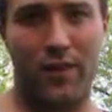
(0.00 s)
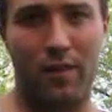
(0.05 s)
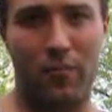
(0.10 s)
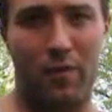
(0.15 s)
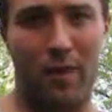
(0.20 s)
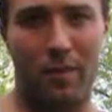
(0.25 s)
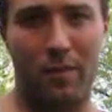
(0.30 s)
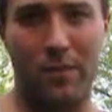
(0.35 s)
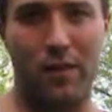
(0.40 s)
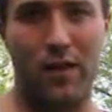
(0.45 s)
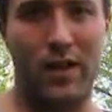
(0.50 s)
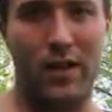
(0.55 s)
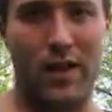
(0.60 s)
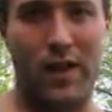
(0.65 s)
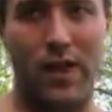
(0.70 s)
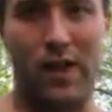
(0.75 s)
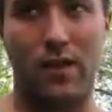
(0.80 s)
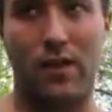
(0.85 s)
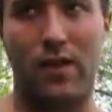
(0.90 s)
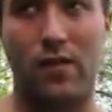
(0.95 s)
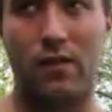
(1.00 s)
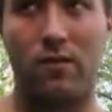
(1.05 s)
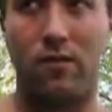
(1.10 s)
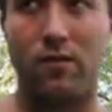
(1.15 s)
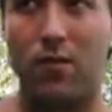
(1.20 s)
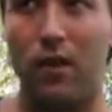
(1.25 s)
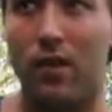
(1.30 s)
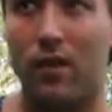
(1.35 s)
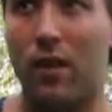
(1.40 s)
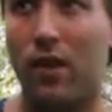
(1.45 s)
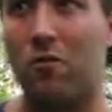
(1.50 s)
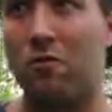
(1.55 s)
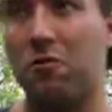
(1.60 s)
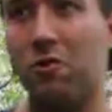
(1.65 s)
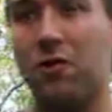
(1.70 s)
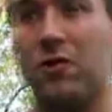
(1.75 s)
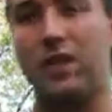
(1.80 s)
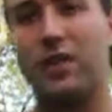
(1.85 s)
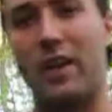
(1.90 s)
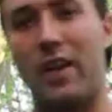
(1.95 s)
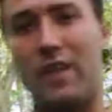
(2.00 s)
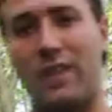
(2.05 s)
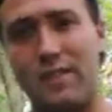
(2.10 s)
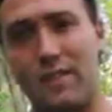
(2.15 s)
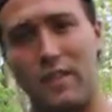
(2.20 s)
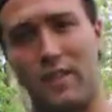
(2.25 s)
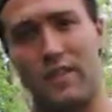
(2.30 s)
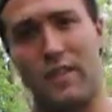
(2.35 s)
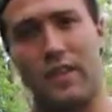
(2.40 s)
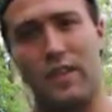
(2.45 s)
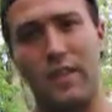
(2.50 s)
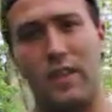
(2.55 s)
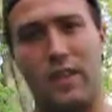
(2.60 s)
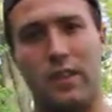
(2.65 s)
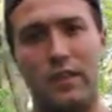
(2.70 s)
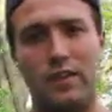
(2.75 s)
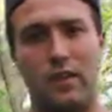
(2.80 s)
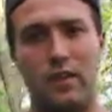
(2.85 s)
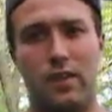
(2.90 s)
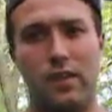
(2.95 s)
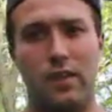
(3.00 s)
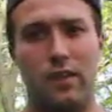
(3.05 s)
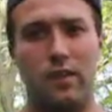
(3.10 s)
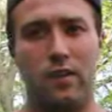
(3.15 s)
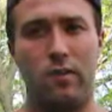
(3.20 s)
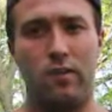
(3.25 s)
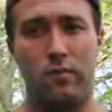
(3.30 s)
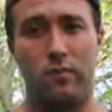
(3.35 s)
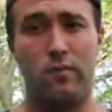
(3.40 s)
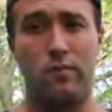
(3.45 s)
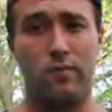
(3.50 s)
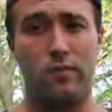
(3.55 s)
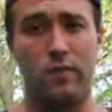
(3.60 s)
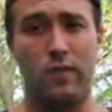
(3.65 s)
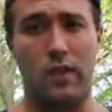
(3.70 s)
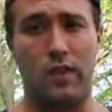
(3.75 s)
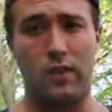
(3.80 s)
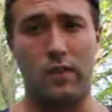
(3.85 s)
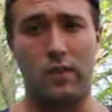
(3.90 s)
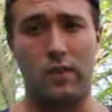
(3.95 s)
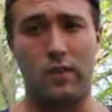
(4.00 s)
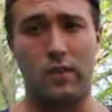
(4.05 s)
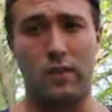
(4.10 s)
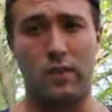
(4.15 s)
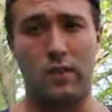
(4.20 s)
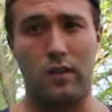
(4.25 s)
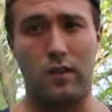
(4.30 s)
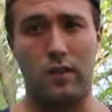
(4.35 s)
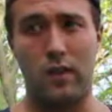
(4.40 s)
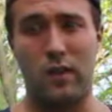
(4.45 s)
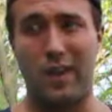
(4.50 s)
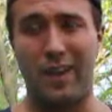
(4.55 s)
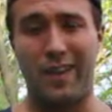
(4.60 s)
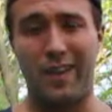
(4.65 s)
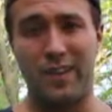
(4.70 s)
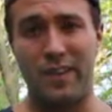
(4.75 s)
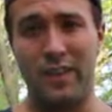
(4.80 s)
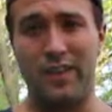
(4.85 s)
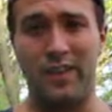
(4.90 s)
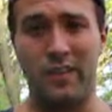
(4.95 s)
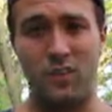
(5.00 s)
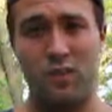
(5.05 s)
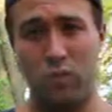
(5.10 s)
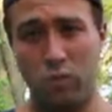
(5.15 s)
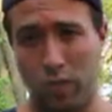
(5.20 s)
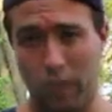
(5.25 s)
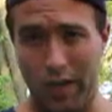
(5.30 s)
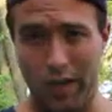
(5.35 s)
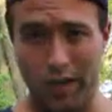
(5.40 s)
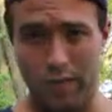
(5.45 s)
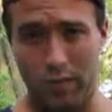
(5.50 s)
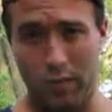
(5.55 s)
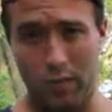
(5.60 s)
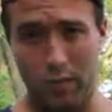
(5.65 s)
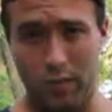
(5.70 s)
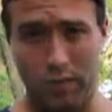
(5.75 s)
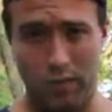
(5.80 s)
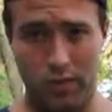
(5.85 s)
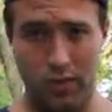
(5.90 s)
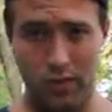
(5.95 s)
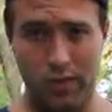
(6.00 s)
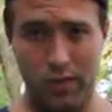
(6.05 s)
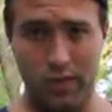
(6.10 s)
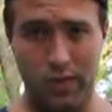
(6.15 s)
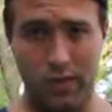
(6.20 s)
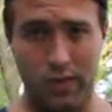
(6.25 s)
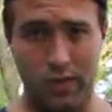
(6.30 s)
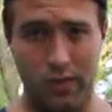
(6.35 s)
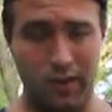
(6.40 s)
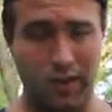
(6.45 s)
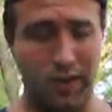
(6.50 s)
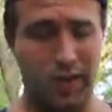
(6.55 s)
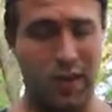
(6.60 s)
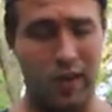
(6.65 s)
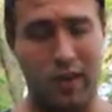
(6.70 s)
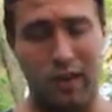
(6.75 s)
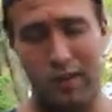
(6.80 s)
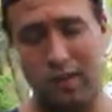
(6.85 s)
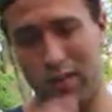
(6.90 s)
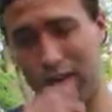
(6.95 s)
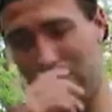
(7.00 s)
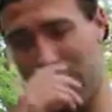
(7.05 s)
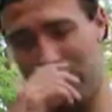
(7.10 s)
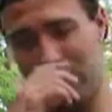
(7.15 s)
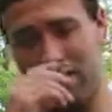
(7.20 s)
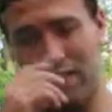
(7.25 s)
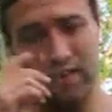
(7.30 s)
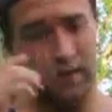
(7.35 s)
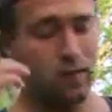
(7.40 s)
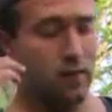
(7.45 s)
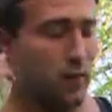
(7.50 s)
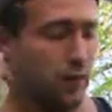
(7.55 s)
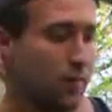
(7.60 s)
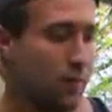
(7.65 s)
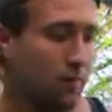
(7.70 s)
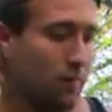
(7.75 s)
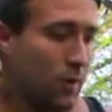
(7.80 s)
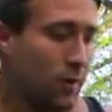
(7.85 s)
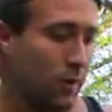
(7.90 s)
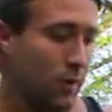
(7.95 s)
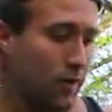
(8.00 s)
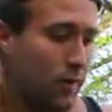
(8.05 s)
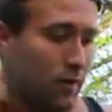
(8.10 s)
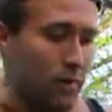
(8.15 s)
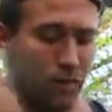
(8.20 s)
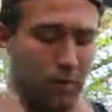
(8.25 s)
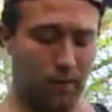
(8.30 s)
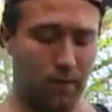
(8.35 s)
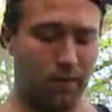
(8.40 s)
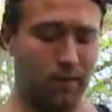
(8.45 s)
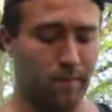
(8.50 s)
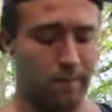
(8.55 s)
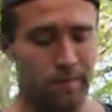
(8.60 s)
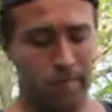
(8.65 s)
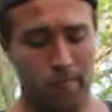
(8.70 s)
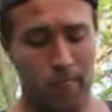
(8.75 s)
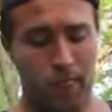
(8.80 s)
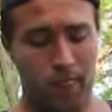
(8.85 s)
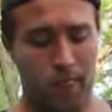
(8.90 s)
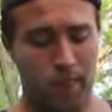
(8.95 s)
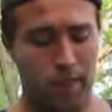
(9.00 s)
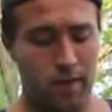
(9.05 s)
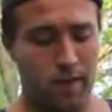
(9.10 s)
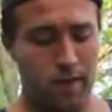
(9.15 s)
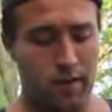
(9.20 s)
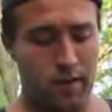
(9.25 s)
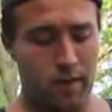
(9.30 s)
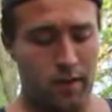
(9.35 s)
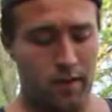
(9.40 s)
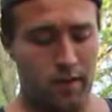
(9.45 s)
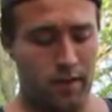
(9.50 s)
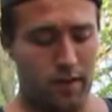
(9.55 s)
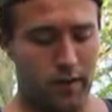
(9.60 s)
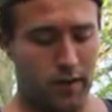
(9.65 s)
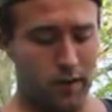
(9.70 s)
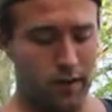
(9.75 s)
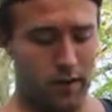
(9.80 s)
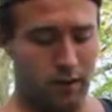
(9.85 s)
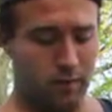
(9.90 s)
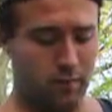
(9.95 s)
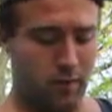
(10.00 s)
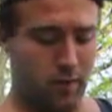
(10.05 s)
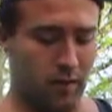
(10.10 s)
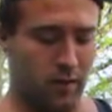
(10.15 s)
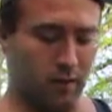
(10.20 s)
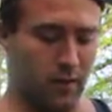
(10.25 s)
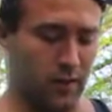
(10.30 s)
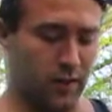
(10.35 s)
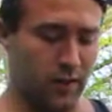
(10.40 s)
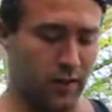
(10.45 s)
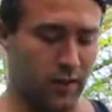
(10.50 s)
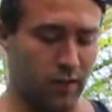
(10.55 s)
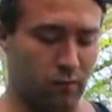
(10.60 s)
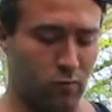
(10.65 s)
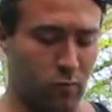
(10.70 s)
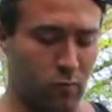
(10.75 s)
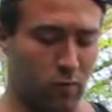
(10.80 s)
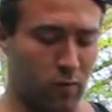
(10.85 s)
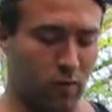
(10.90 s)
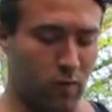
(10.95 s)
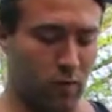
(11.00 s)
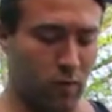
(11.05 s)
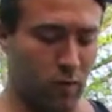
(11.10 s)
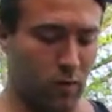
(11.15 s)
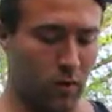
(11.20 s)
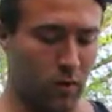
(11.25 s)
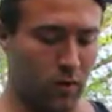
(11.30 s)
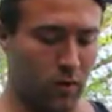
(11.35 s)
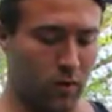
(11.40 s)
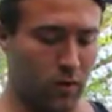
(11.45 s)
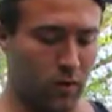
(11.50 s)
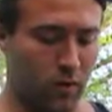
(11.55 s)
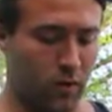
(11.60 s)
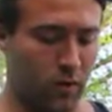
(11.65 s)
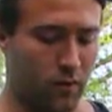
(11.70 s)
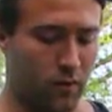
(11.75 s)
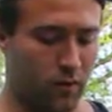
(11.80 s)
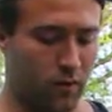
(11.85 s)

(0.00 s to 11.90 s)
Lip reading: is what I'm going to get. Well, not really. You're actually going to get like at least twice of what you see in the can. So that's pretty good. You just pretty much need one coat.